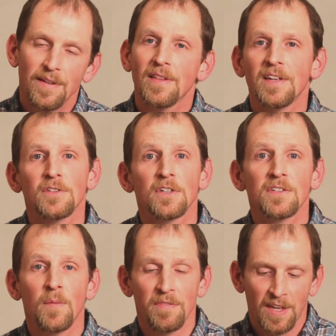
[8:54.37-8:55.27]
These are
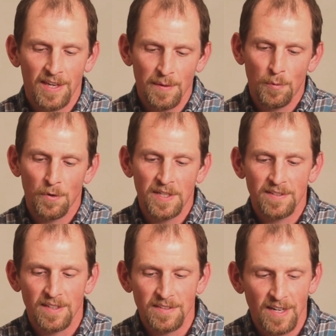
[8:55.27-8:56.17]
some of the key
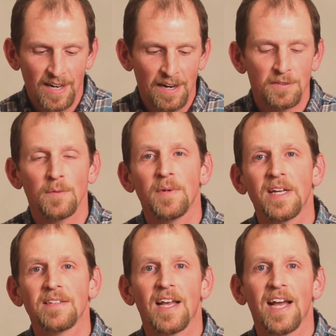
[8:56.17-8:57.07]
points that stuck out to me
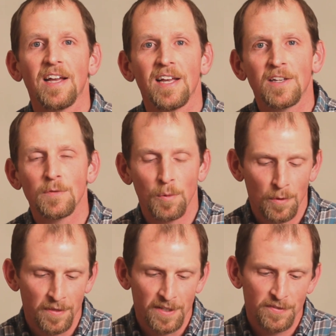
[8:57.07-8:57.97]
as I
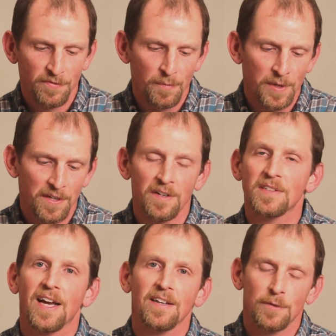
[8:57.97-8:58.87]
explored this familiar
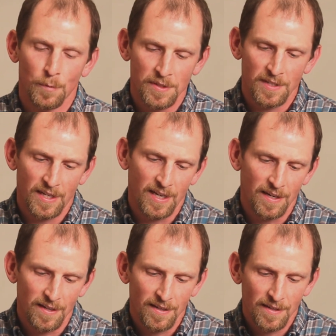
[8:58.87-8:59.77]
text once
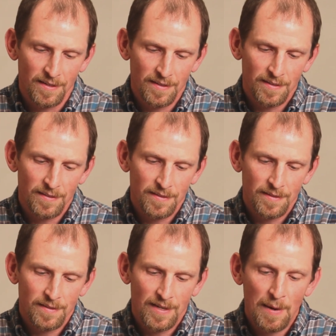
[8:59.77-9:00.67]
again.
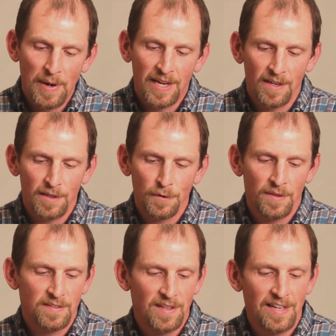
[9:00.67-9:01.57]
I might conclude
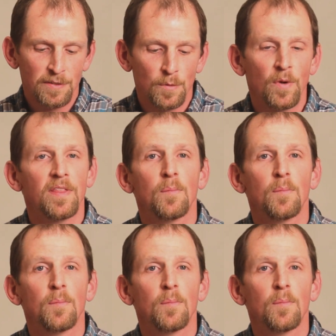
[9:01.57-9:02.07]
this lesson with a